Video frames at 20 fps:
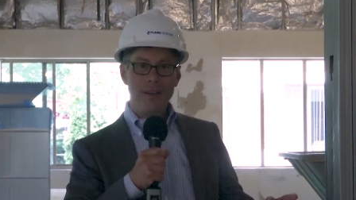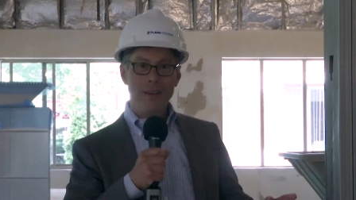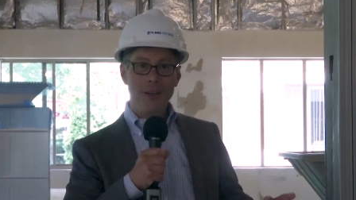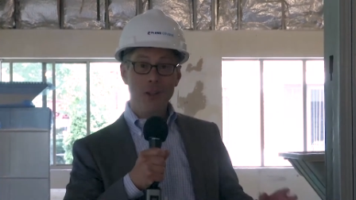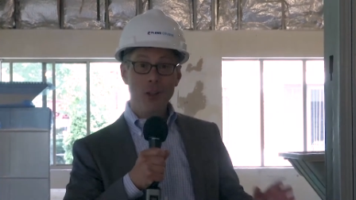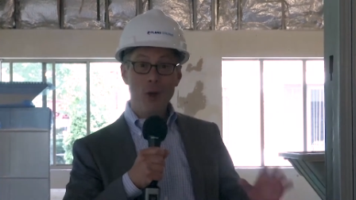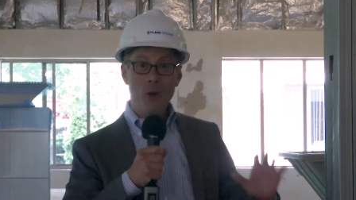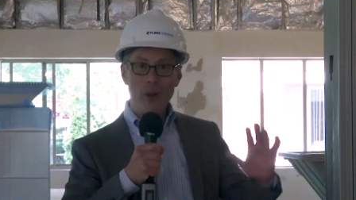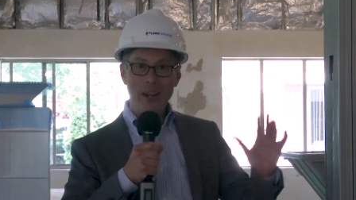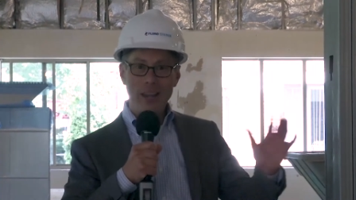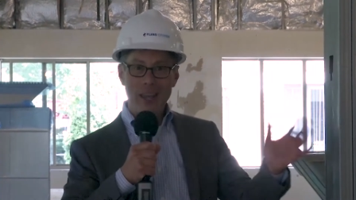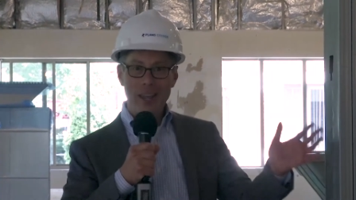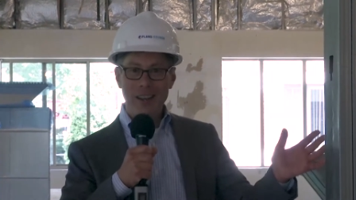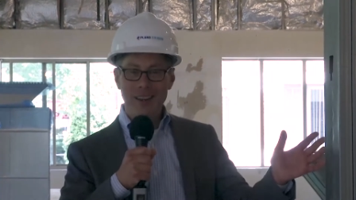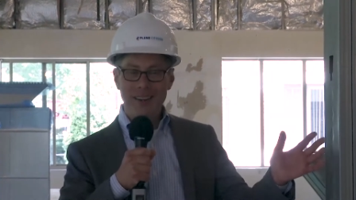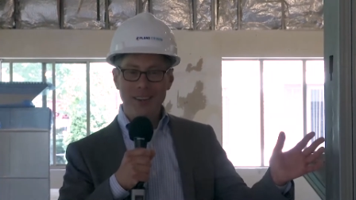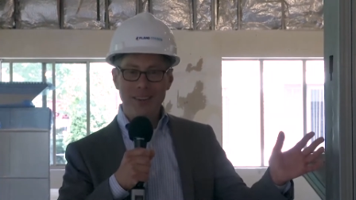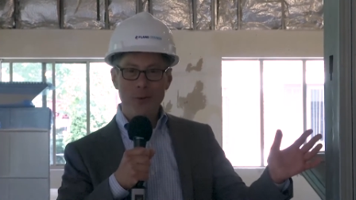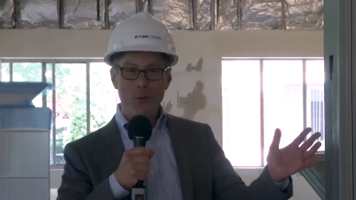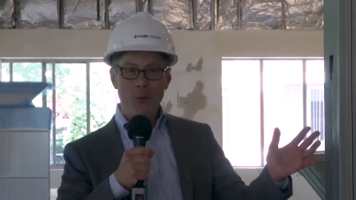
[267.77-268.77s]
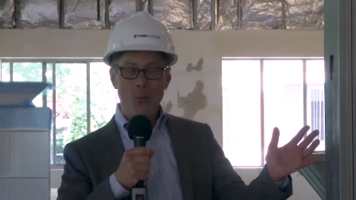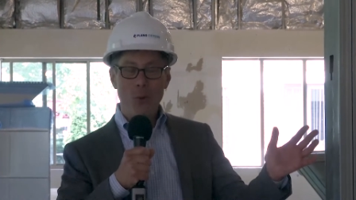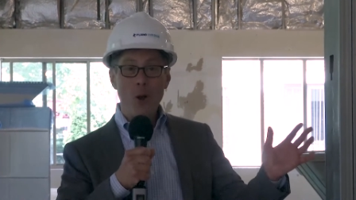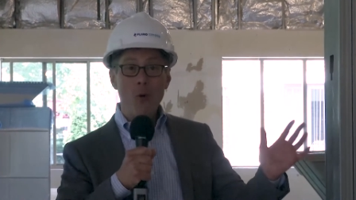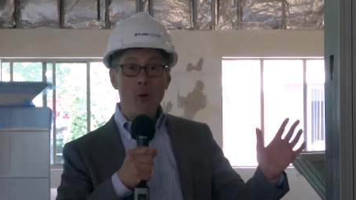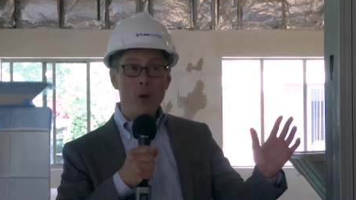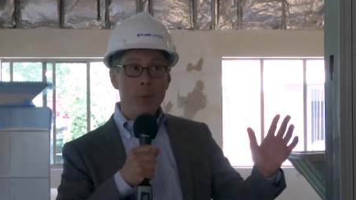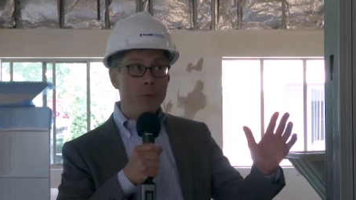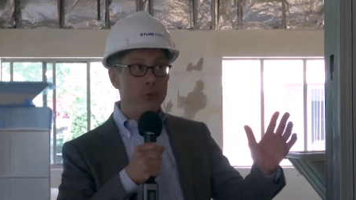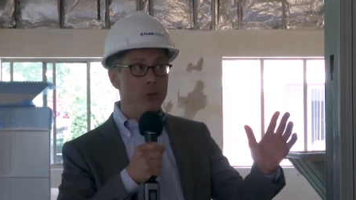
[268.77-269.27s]
Hello again.
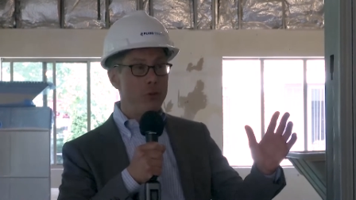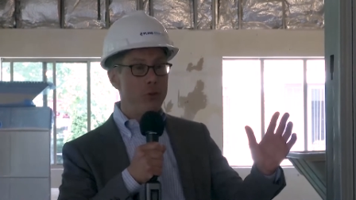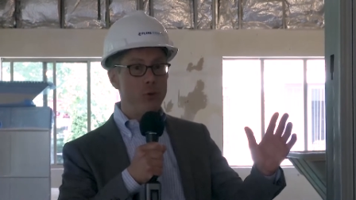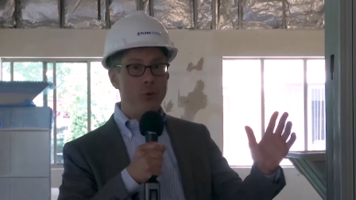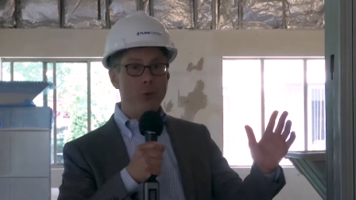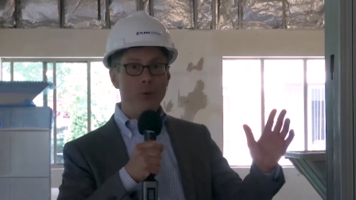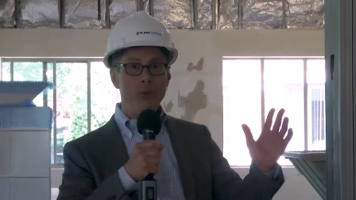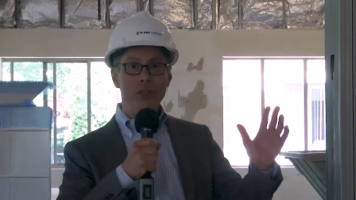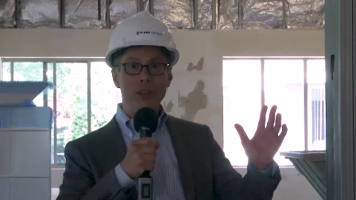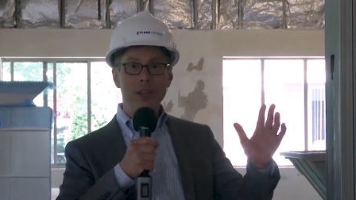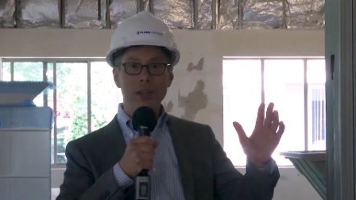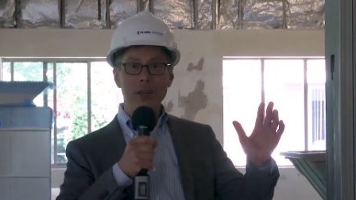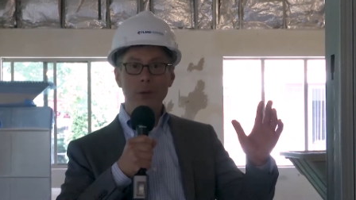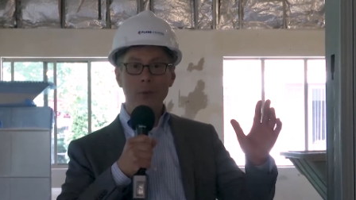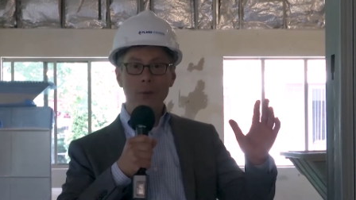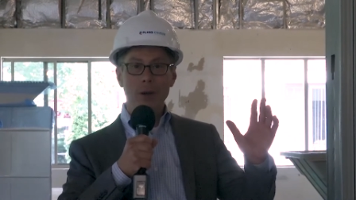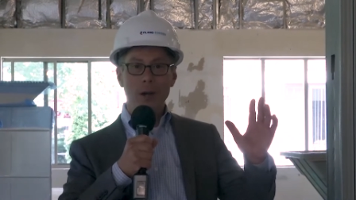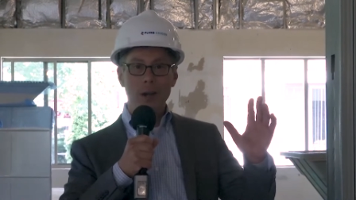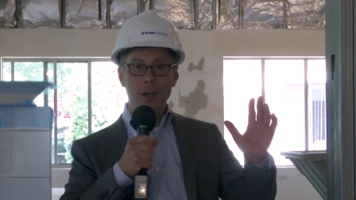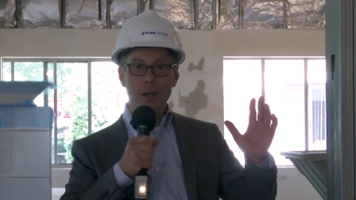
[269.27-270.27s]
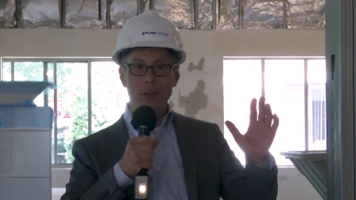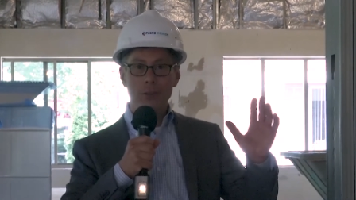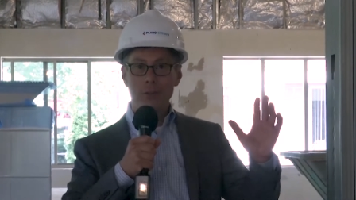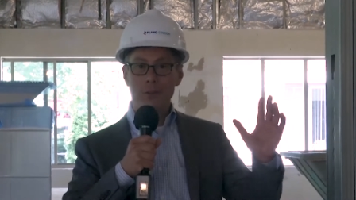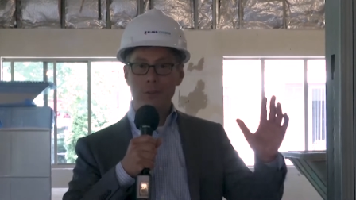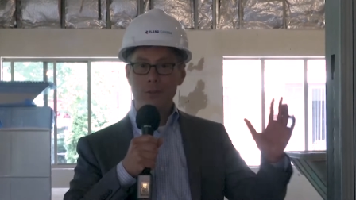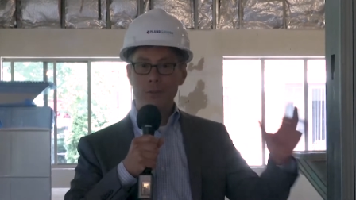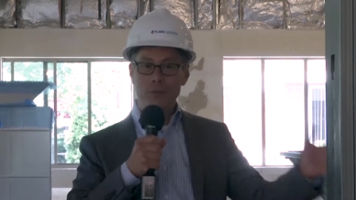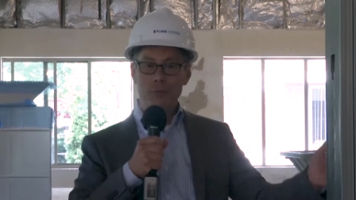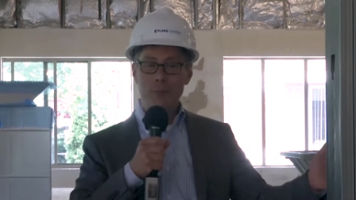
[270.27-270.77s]
Welcome to the
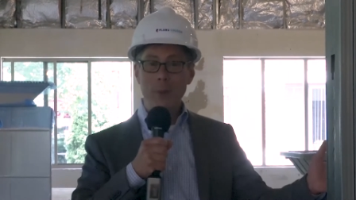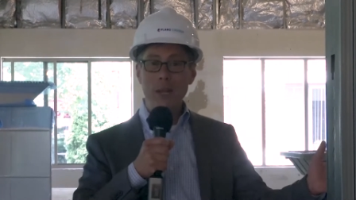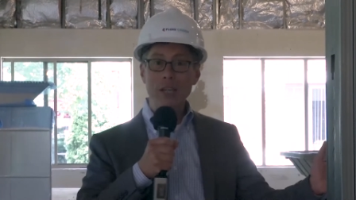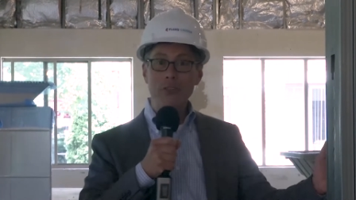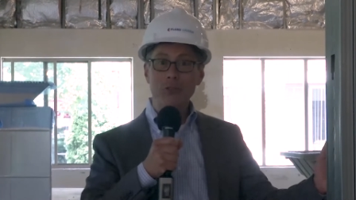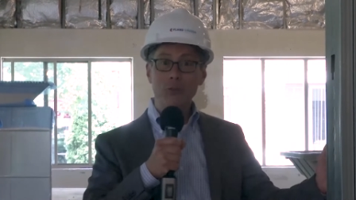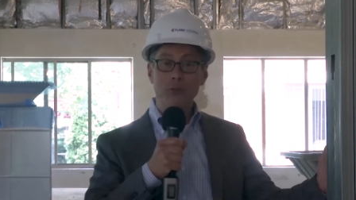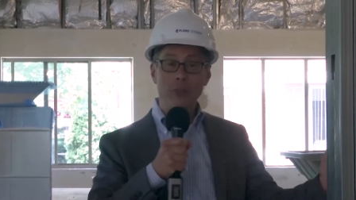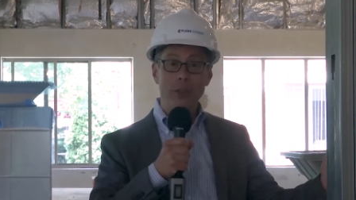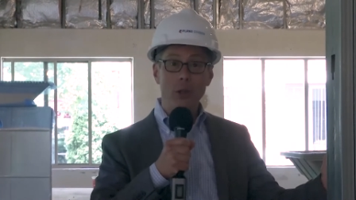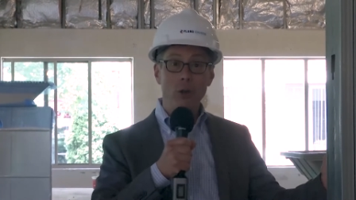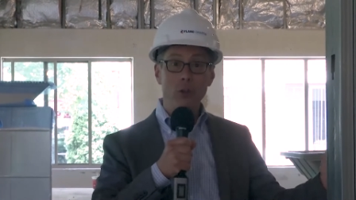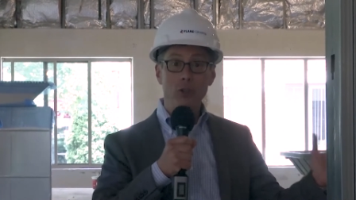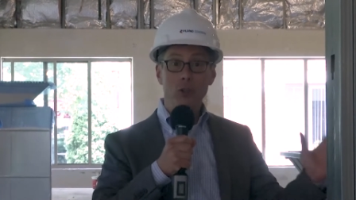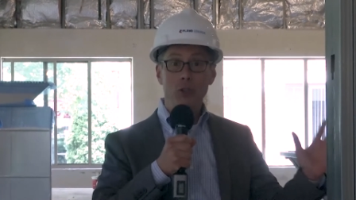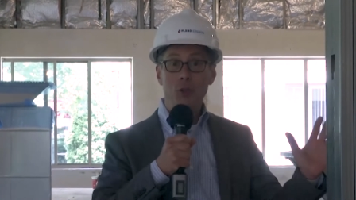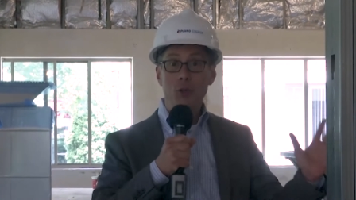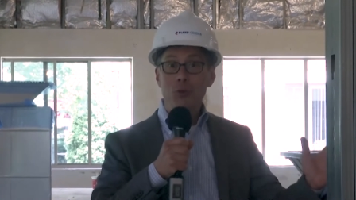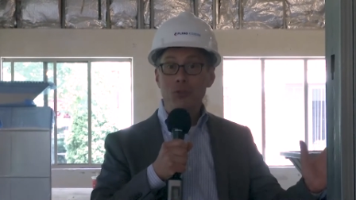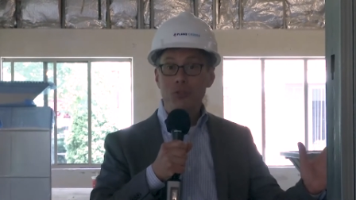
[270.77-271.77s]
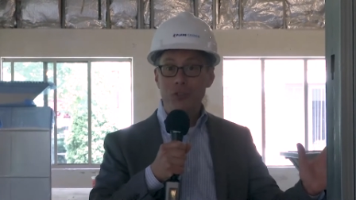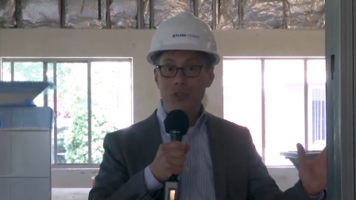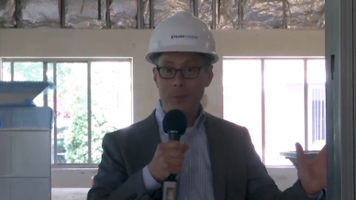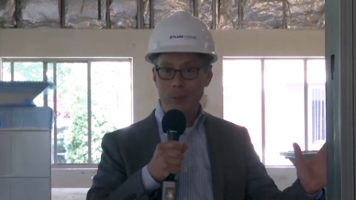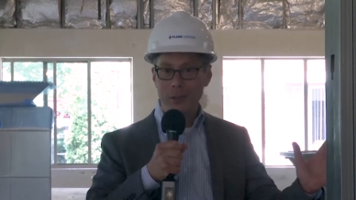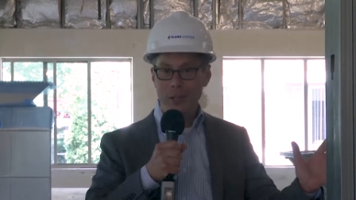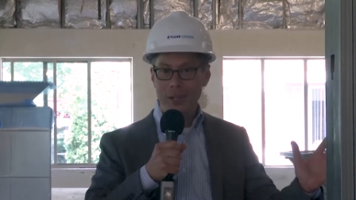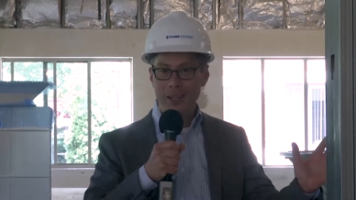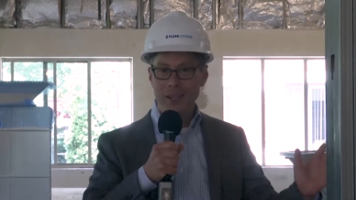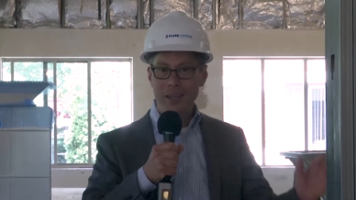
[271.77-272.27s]
space that used to
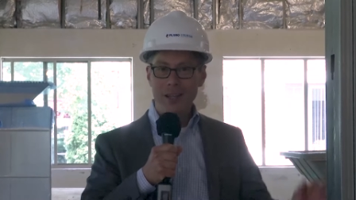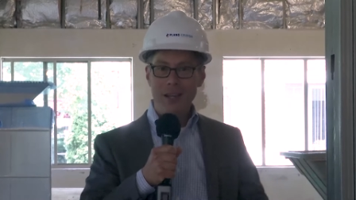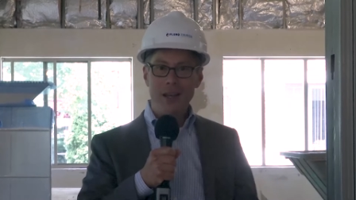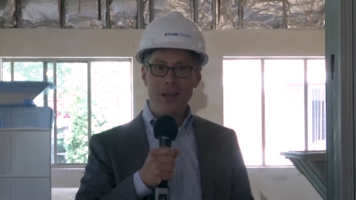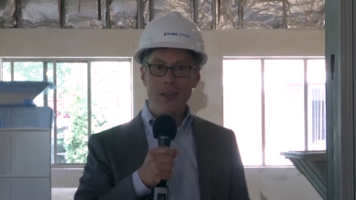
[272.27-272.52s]
be